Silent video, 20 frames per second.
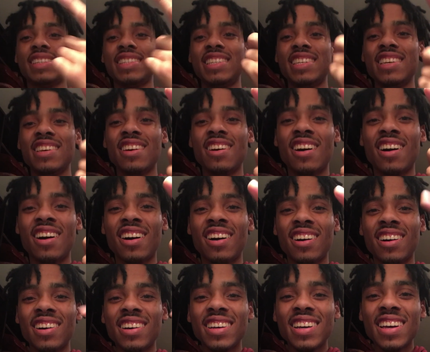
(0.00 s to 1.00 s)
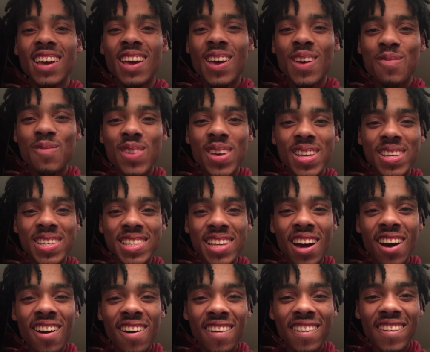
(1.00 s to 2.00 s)
See y'all. Peace
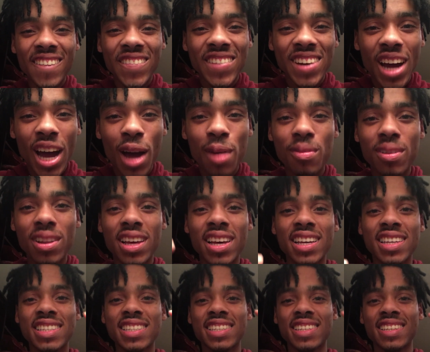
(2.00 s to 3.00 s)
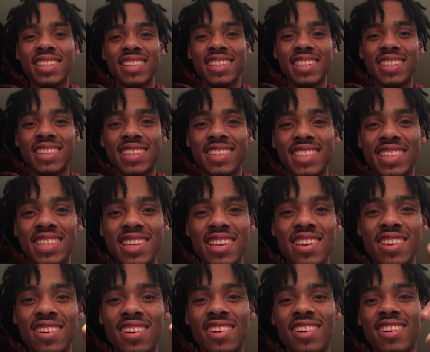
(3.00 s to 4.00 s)
out. God bless.
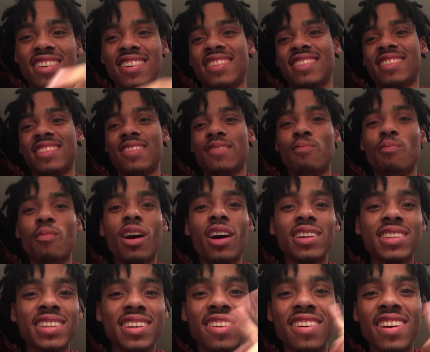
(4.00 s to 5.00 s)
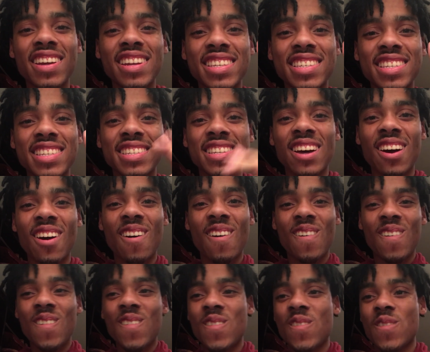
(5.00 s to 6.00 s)
See y'all. Marc the Greatest is out.